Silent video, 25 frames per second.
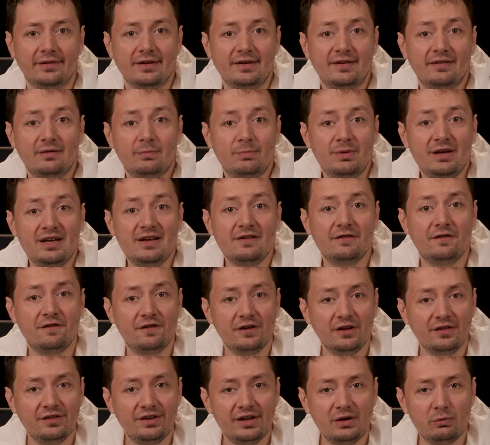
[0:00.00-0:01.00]
is being
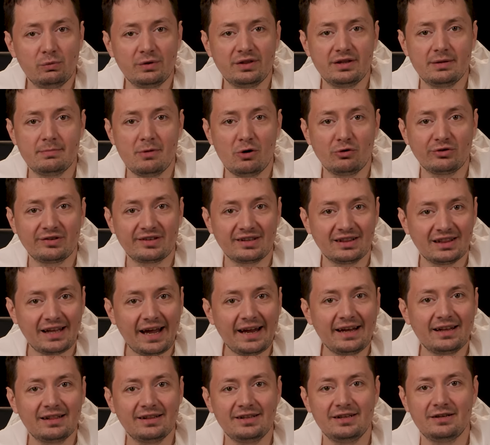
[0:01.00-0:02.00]
filled in with the most
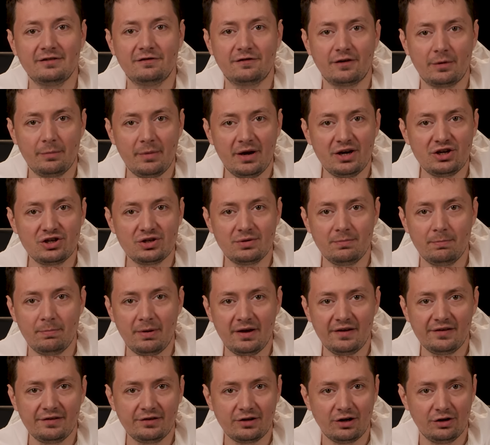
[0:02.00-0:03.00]
likely information
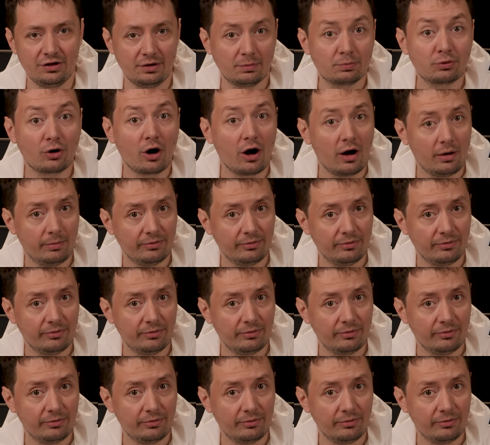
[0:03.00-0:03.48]
based on the prompt.